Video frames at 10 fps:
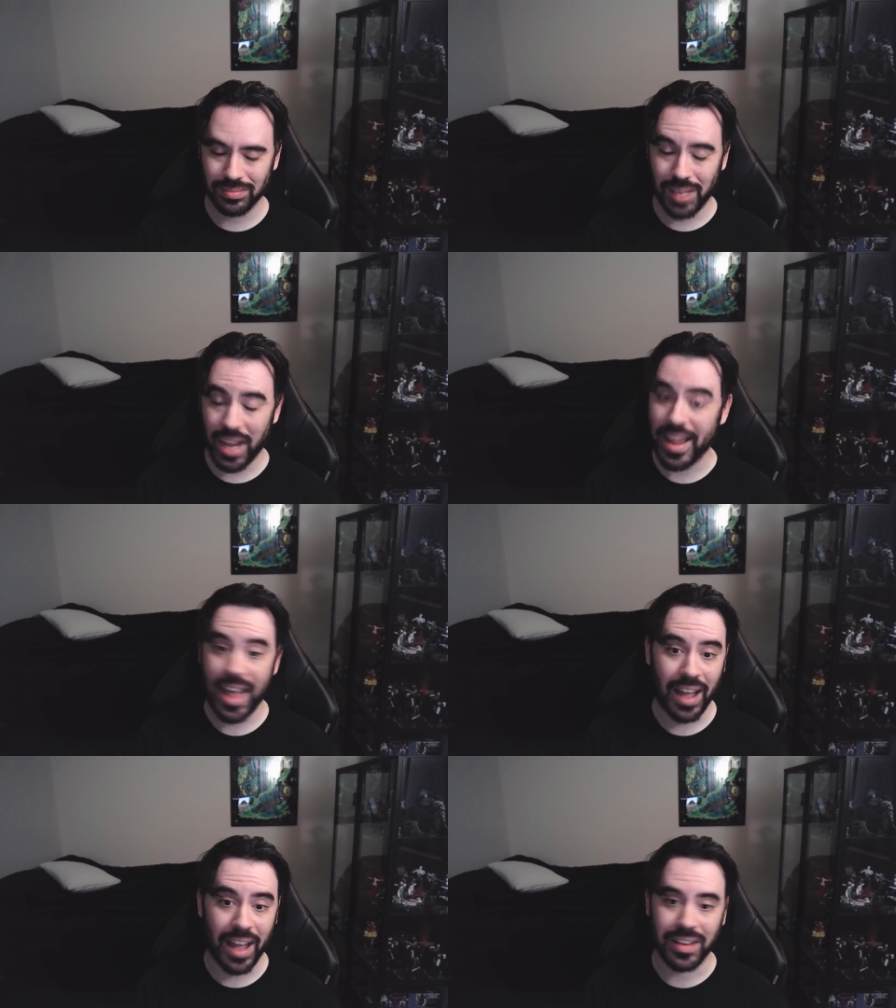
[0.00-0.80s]
I
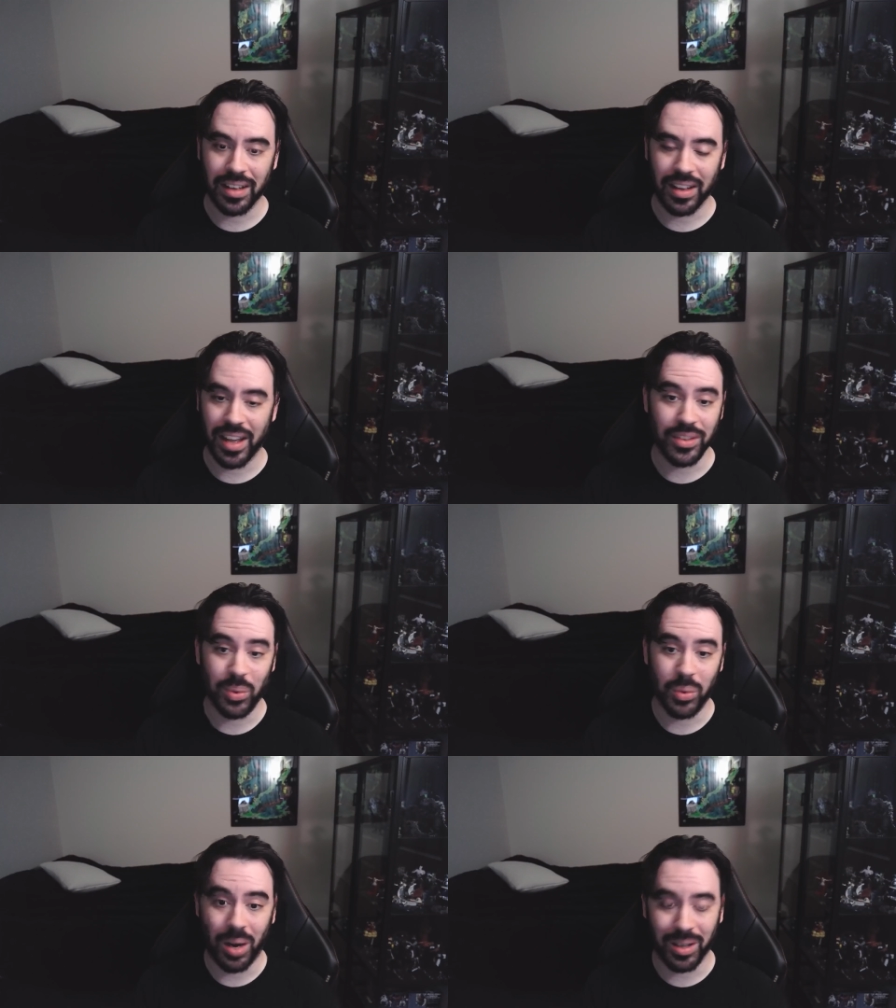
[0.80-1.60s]
had I had to
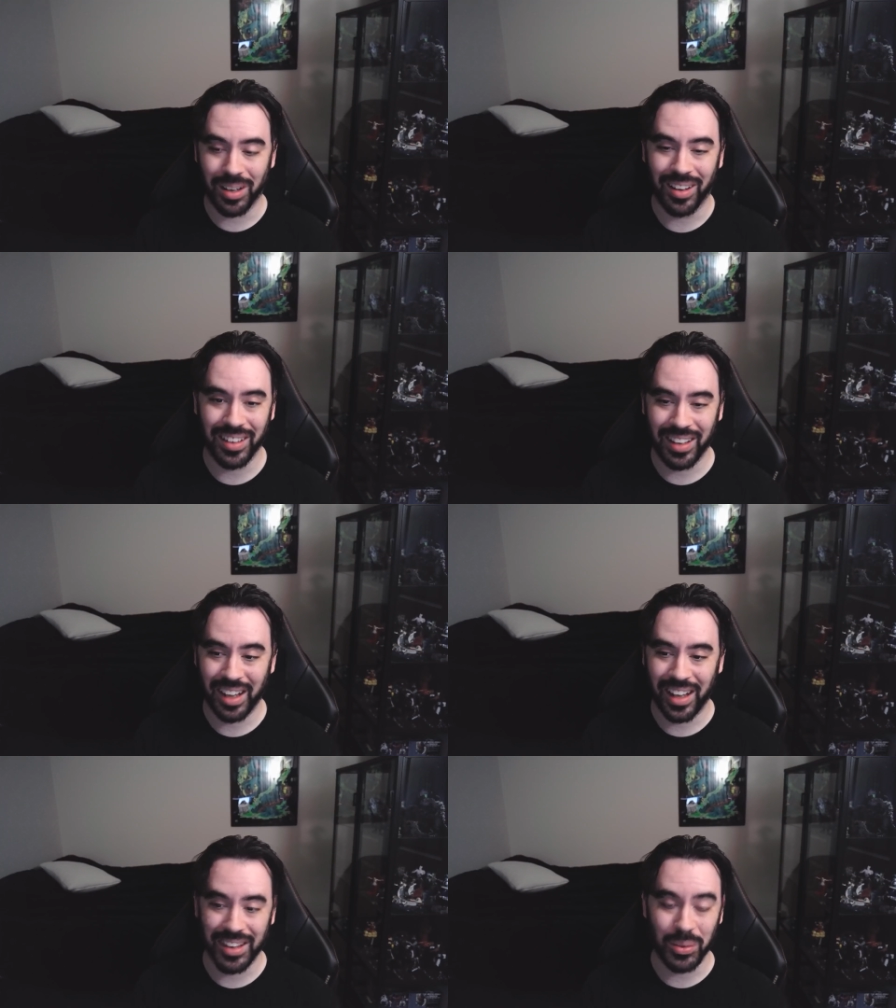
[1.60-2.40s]
walk I
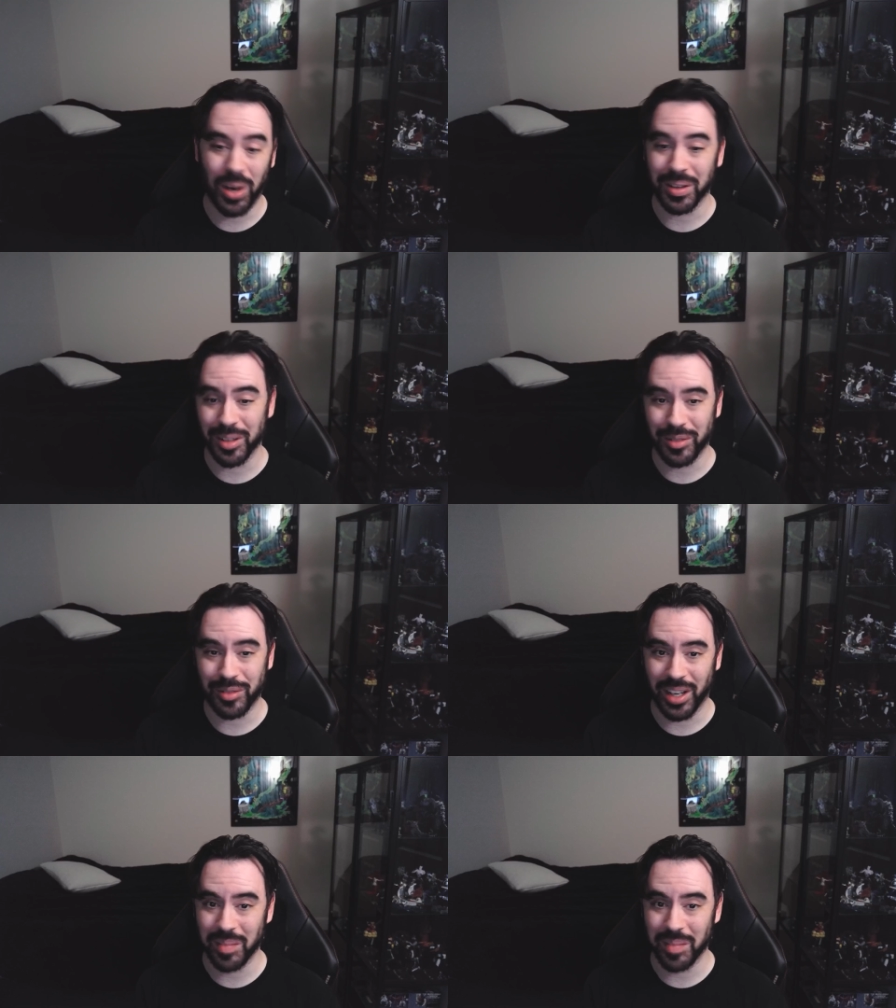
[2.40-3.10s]
had to walk on the frame.